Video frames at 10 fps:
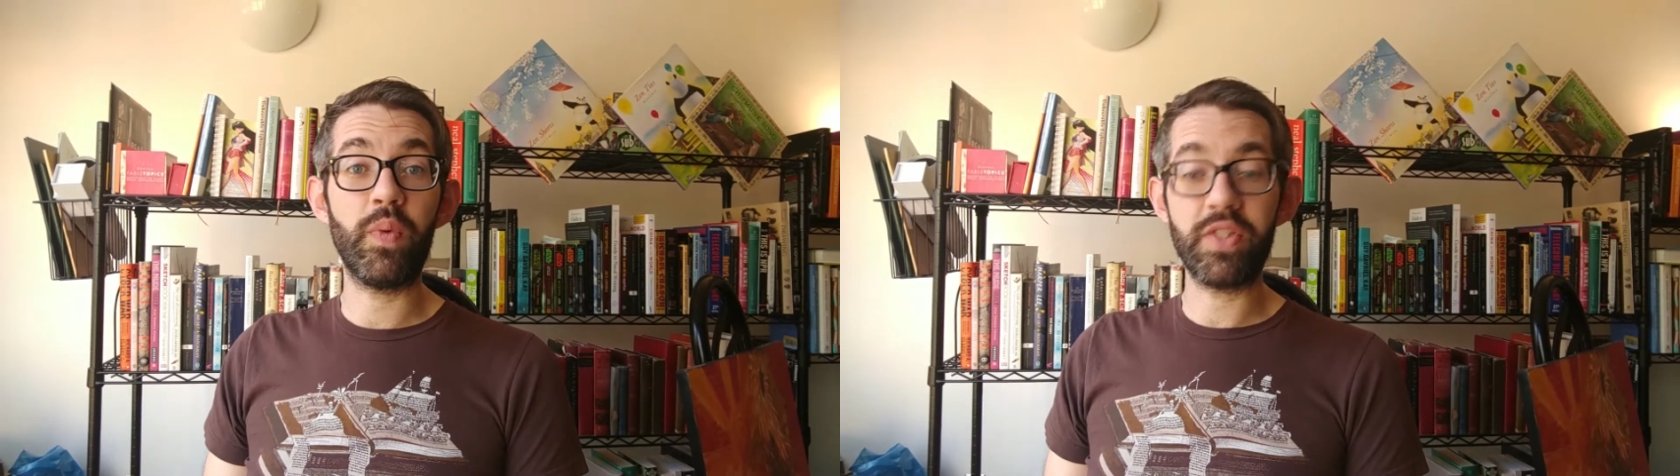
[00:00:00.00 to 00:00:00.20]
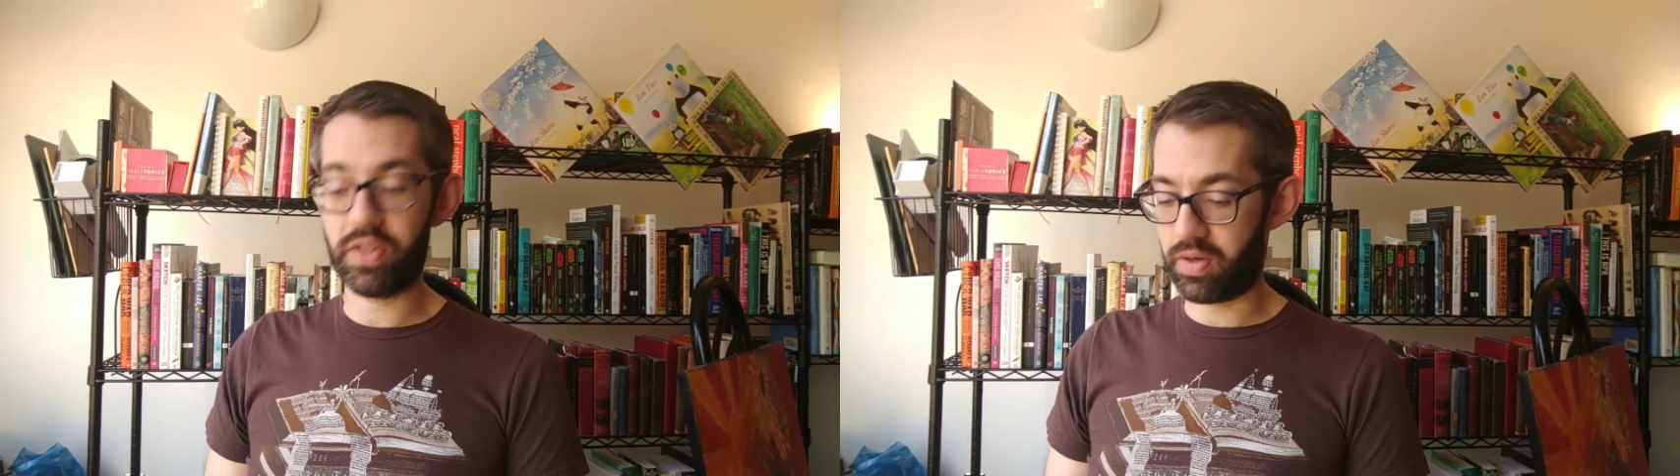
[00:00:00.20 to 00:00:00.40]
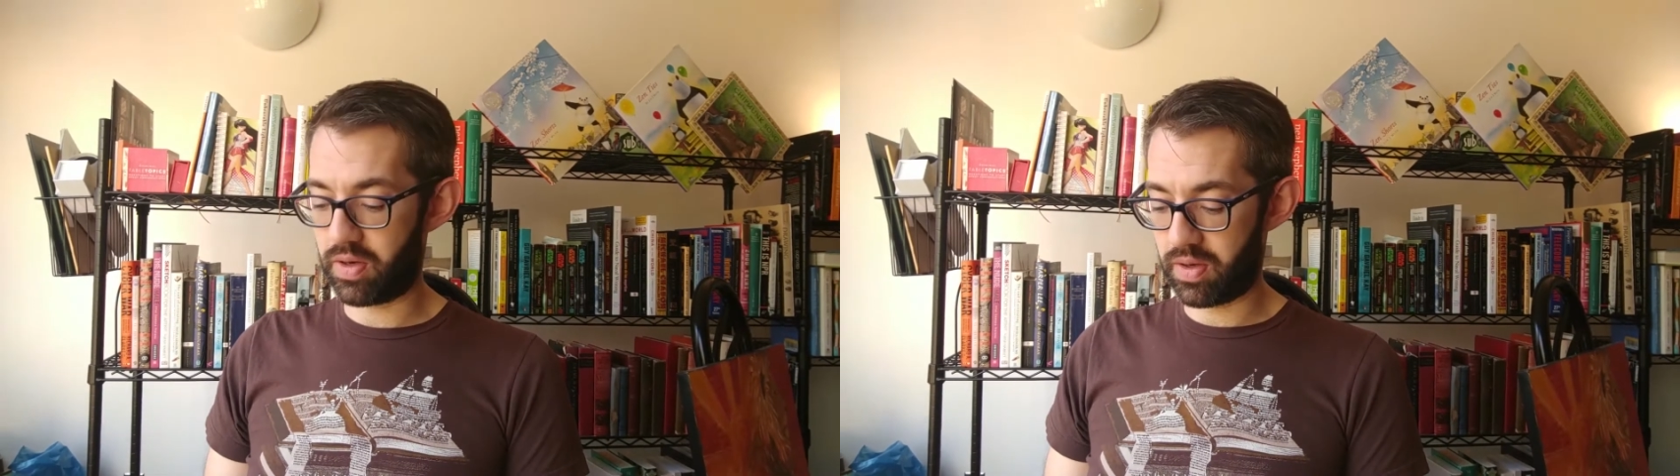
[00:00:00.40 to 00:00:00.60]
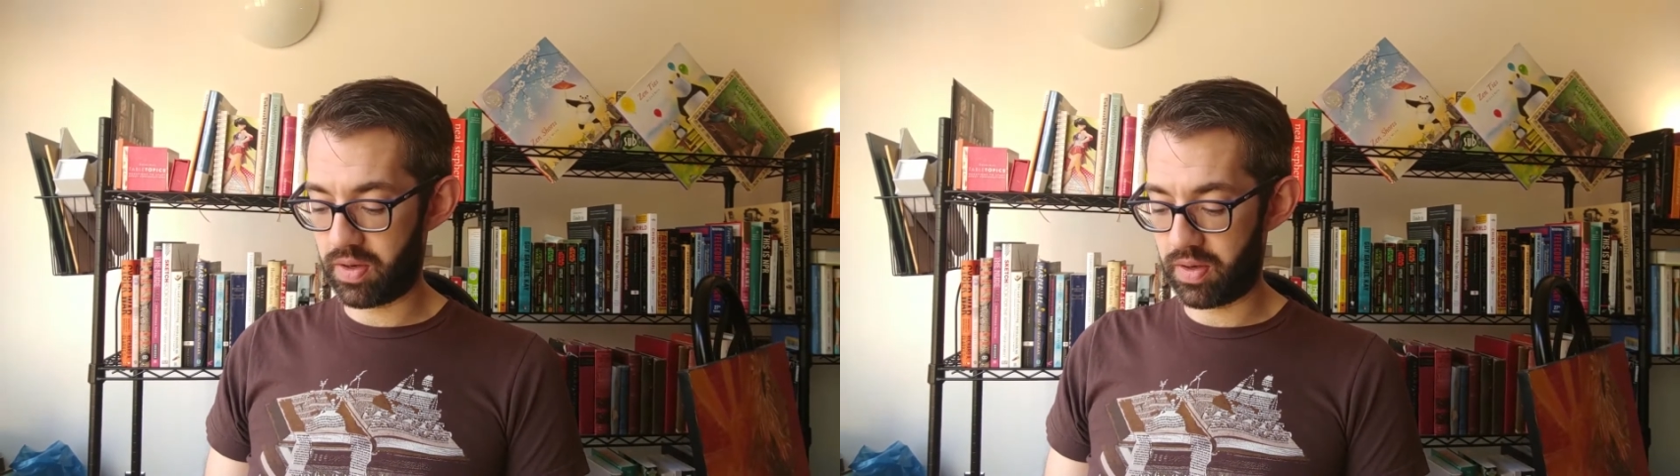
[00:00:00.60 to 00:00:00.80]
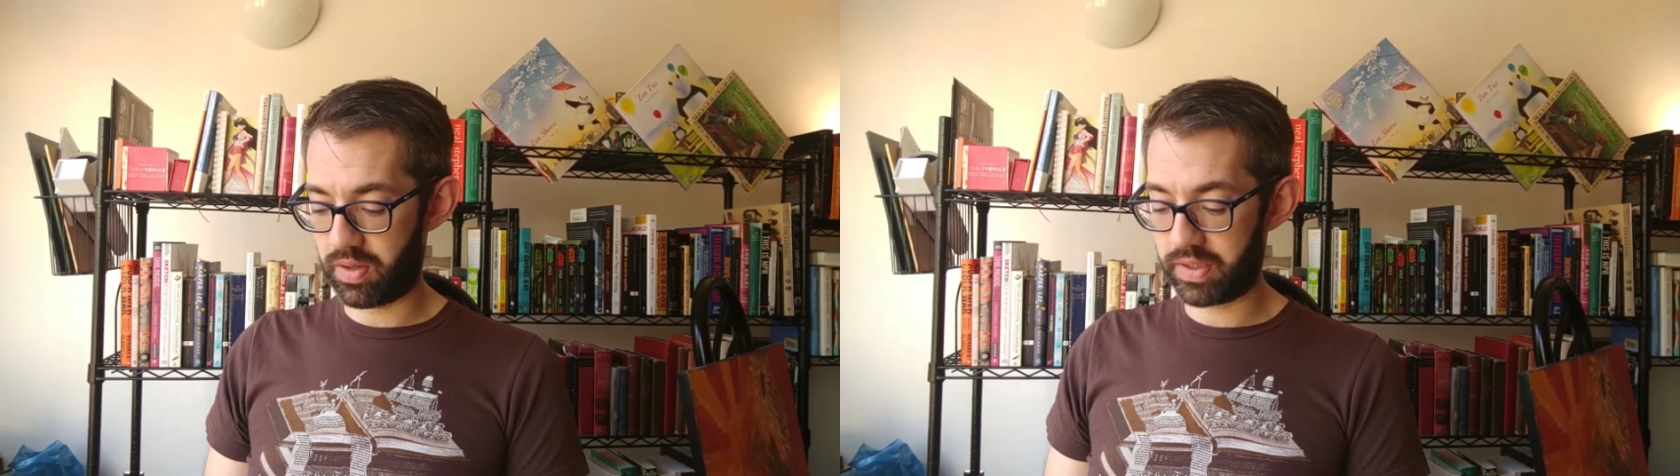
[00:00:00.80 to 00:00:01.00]
was
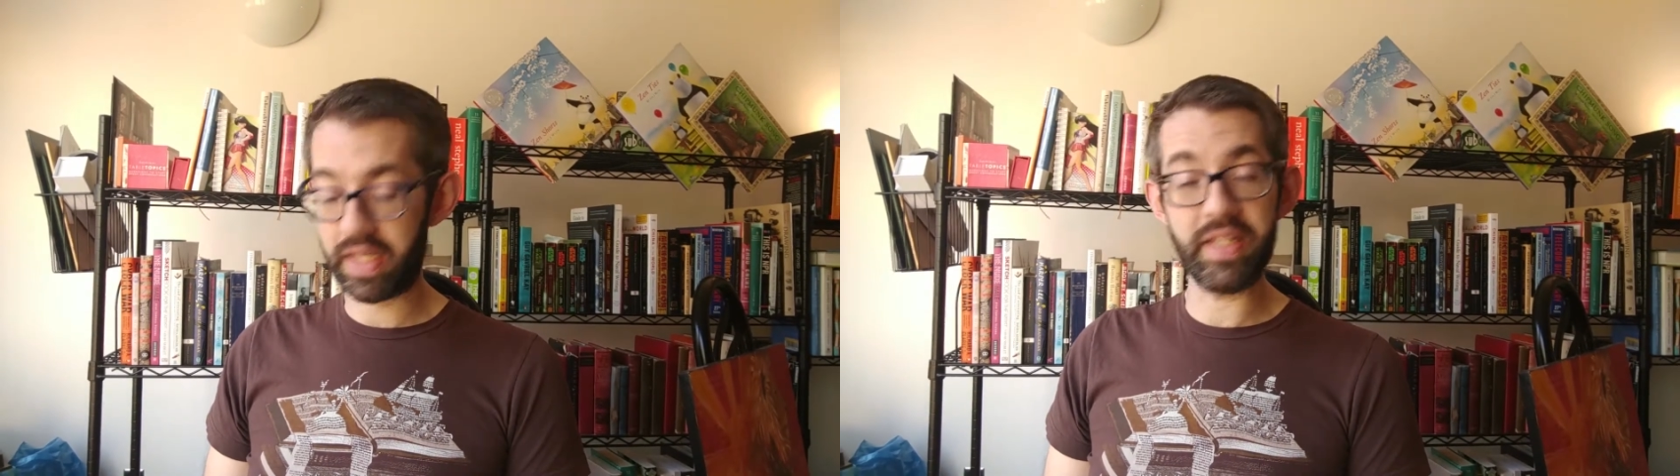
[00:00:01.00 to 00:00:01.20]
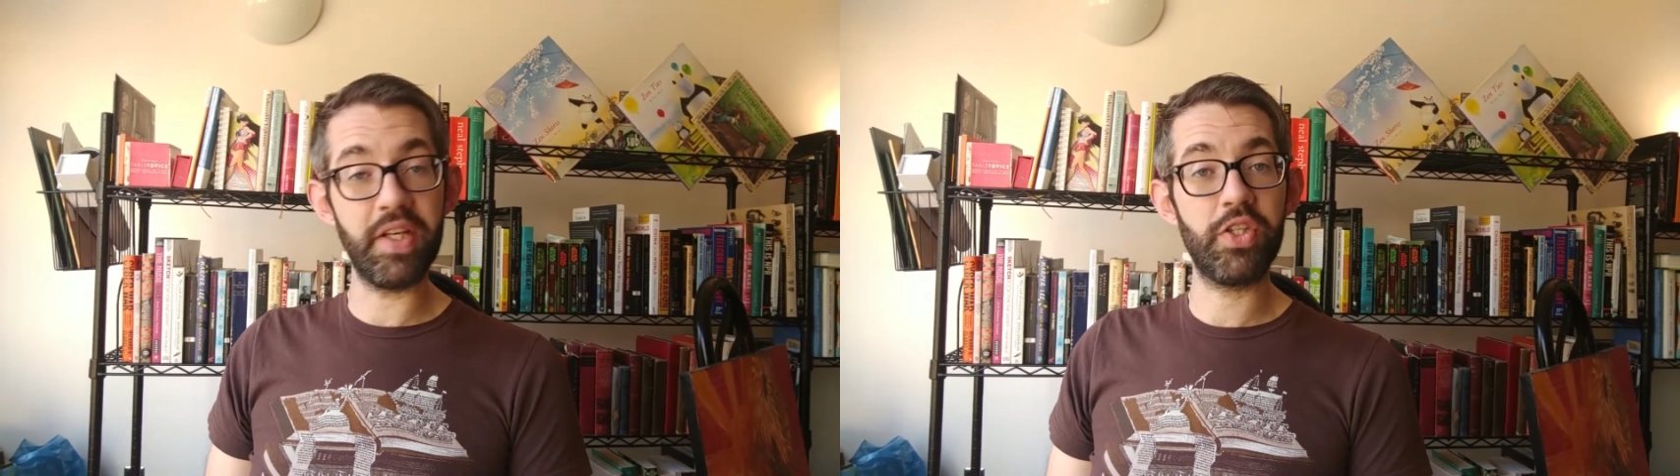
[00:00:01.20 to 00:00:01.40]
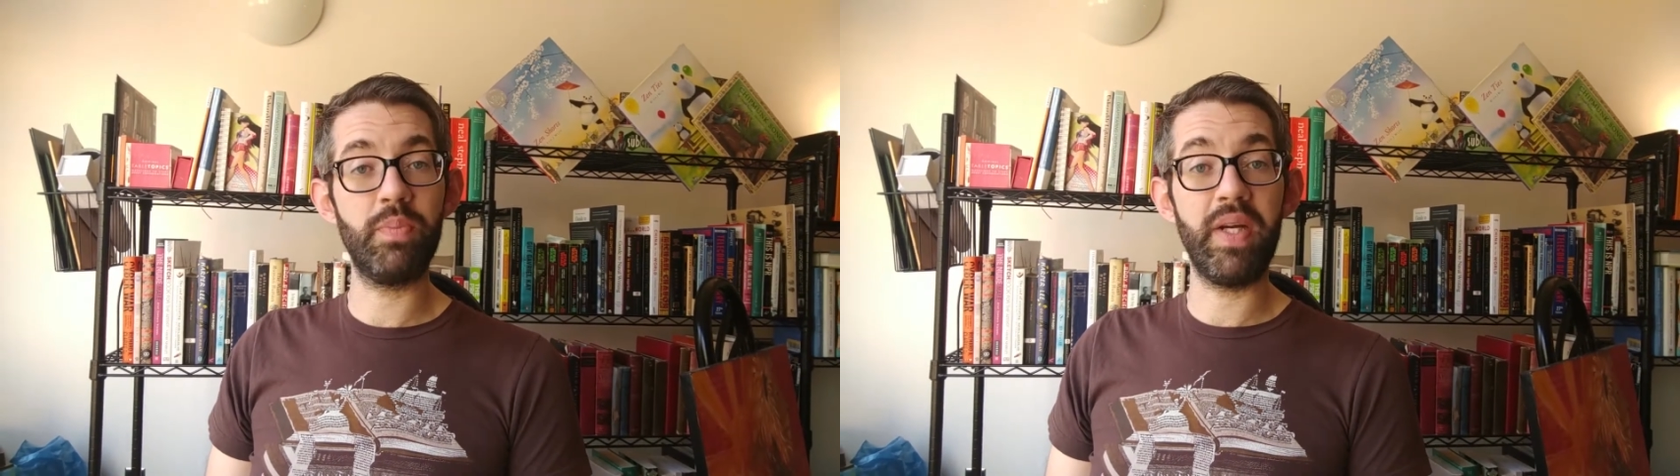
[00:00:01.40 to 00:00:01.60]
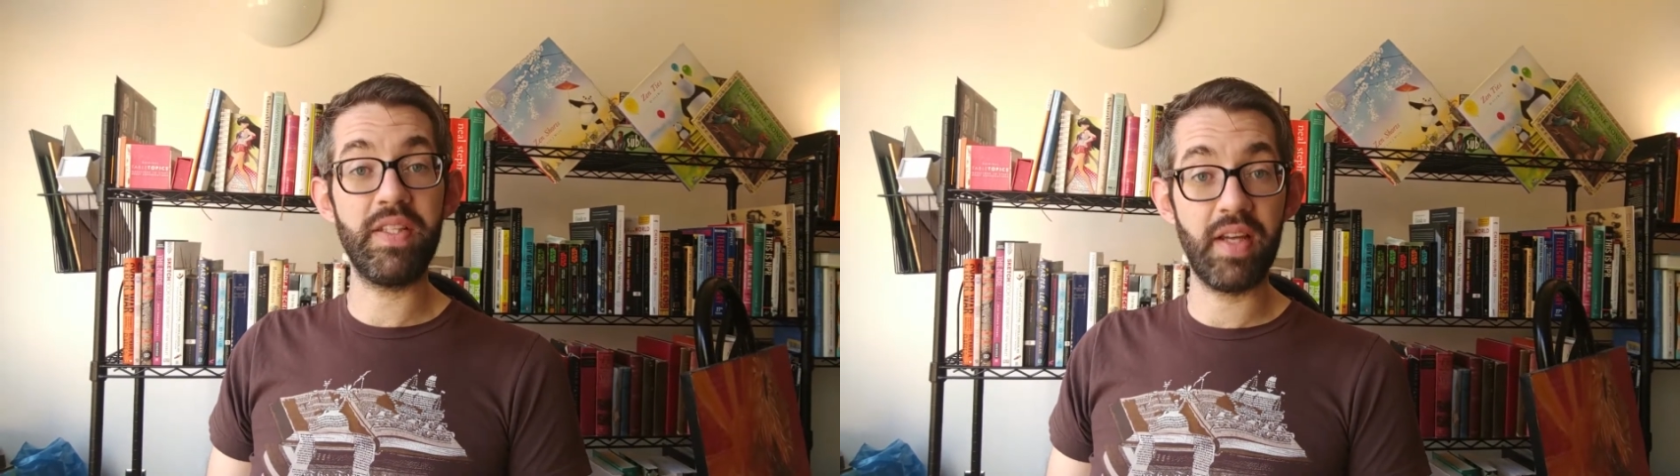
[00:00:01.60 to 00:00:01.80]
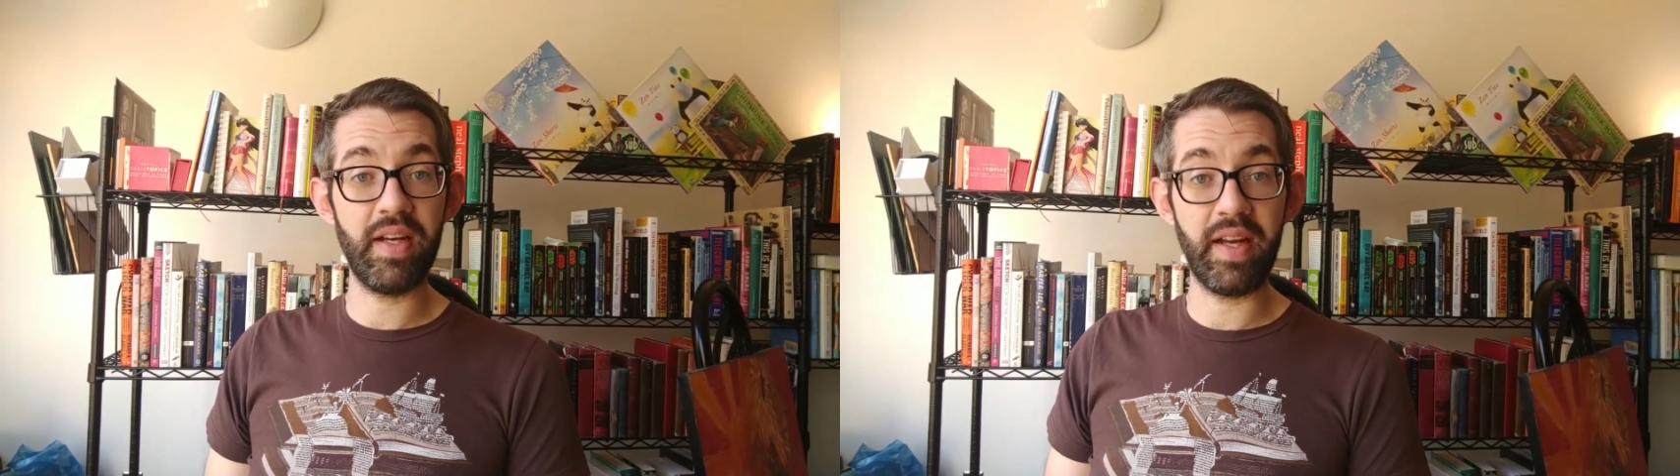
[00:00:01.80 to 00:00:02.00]
called Addiction by Design,